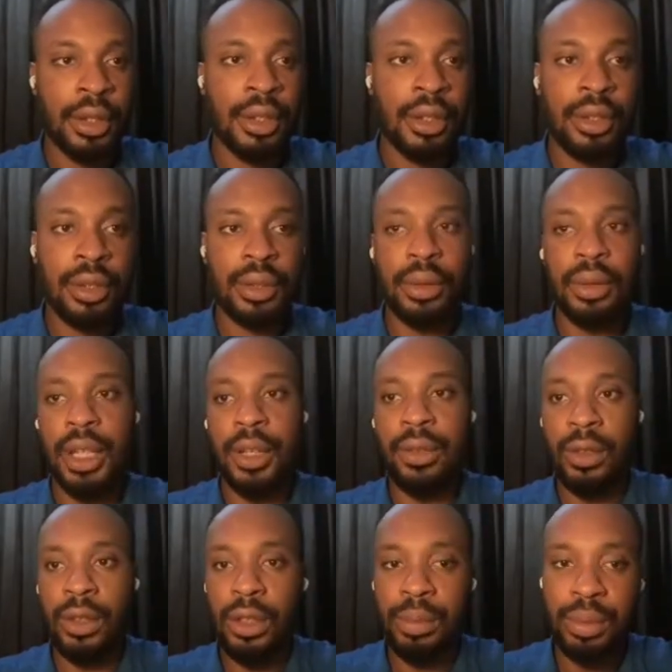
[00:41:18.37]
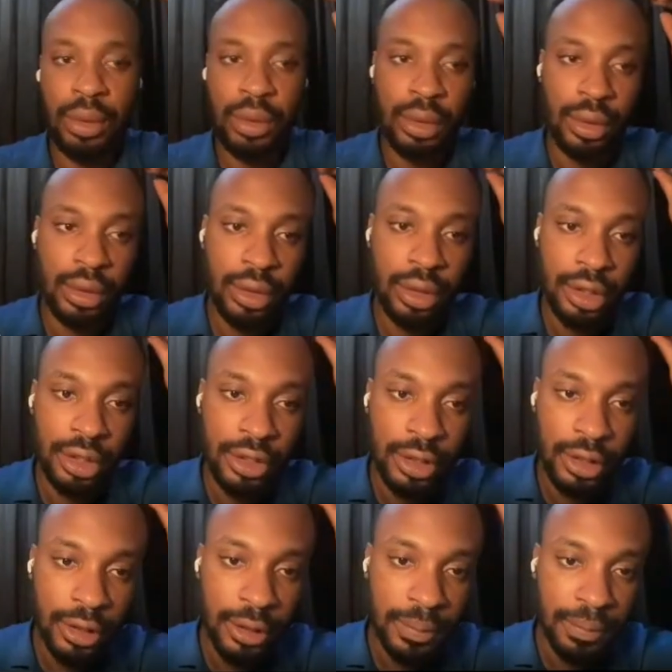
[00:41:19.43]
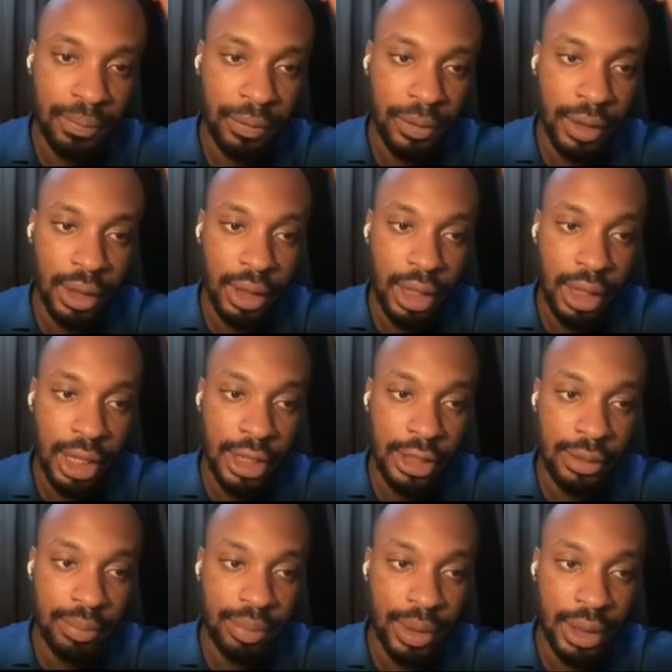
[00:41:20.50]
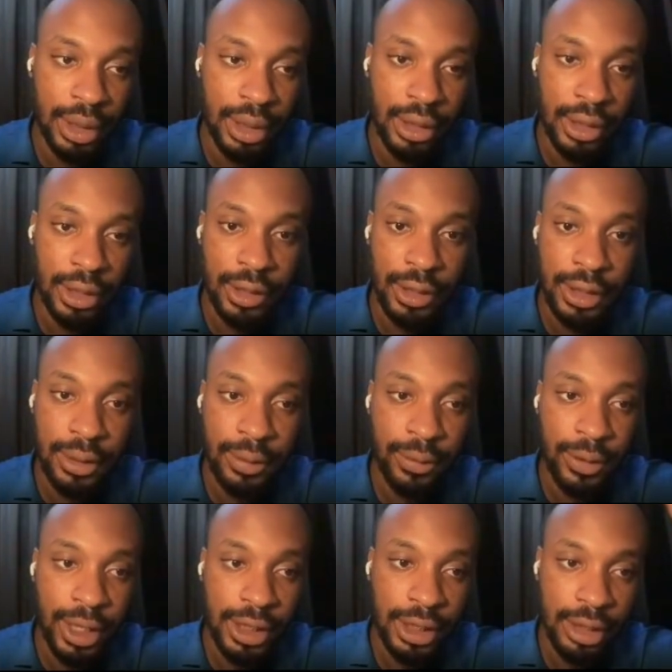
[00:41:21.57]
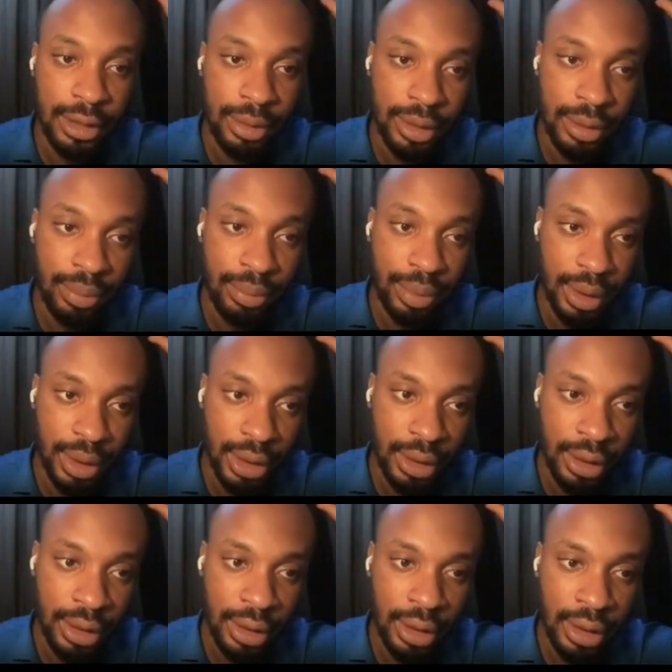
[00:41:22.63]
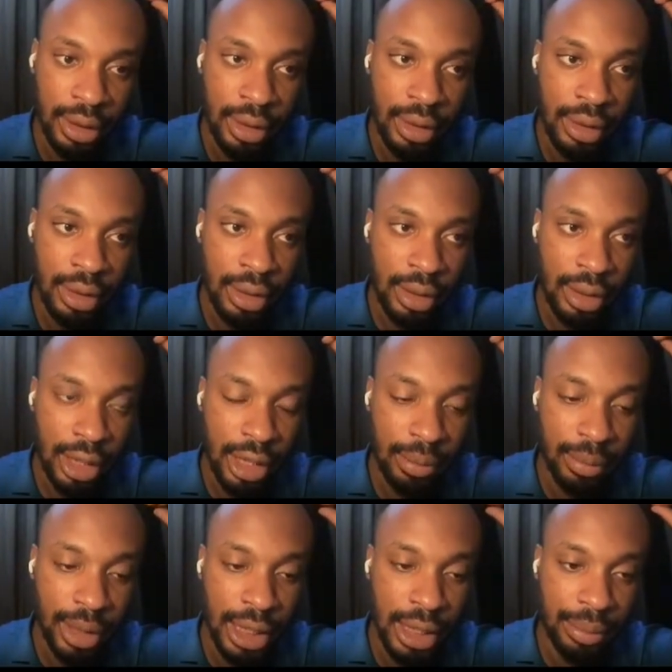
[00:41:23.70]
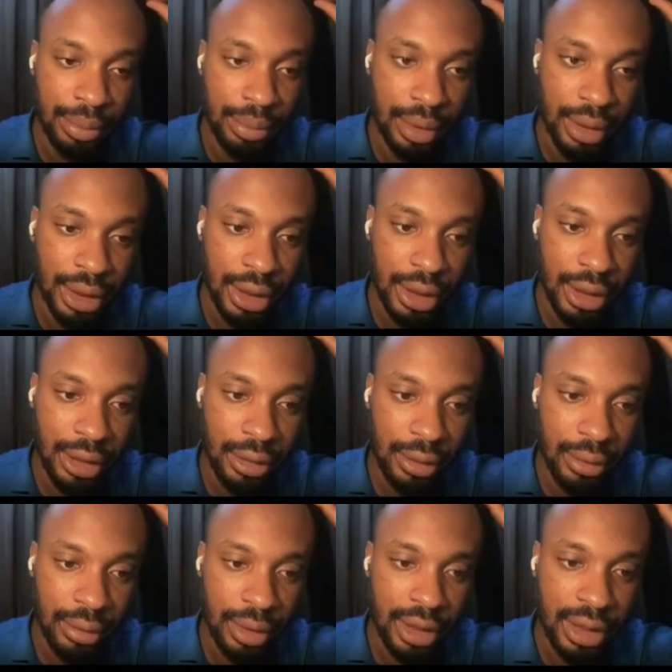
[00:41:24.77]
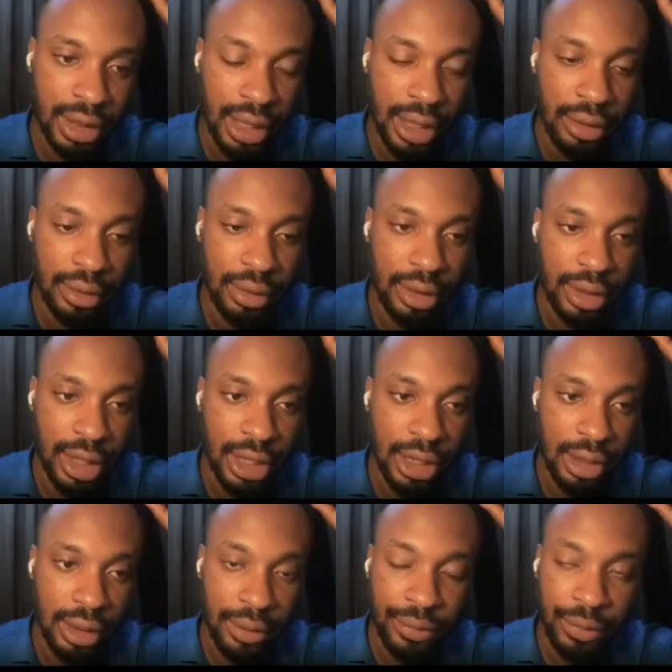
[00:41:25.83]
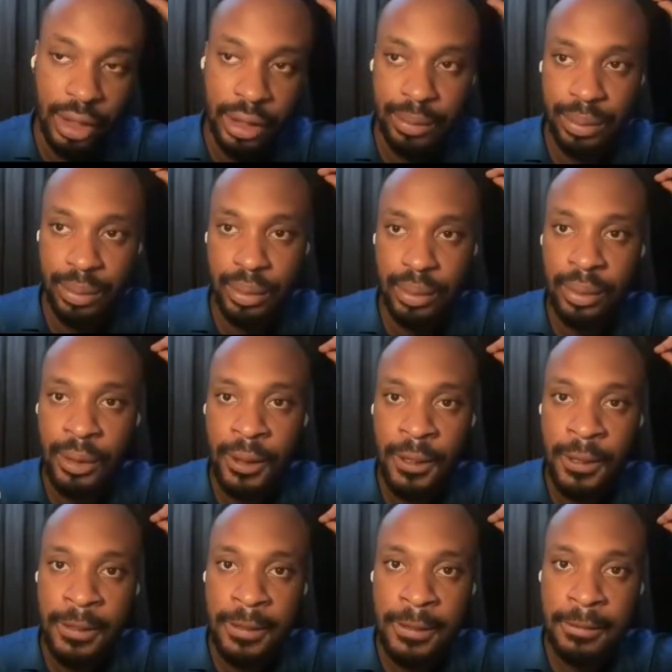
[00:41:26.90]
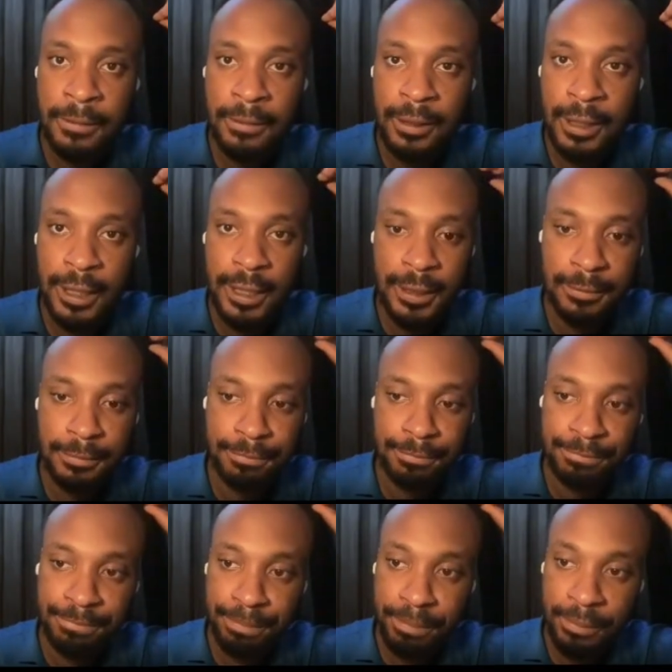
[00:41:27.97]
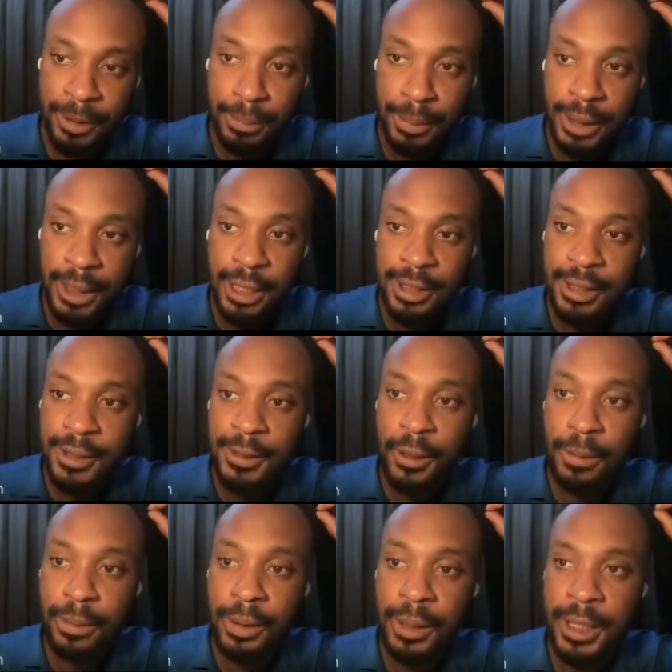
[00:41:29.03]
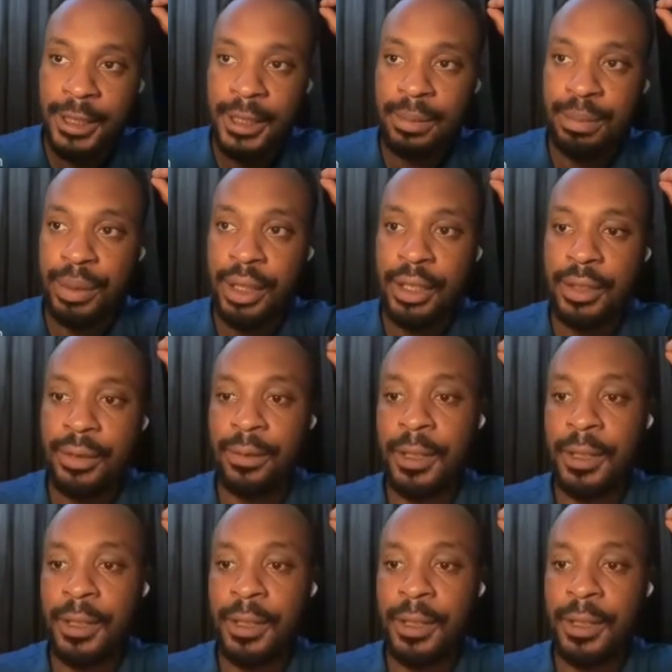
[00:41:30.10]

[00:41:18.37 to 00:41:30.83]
So if you want to build your own custom NCP, there is the fast NCP library, which is out and it's available. But there are still common NCPs.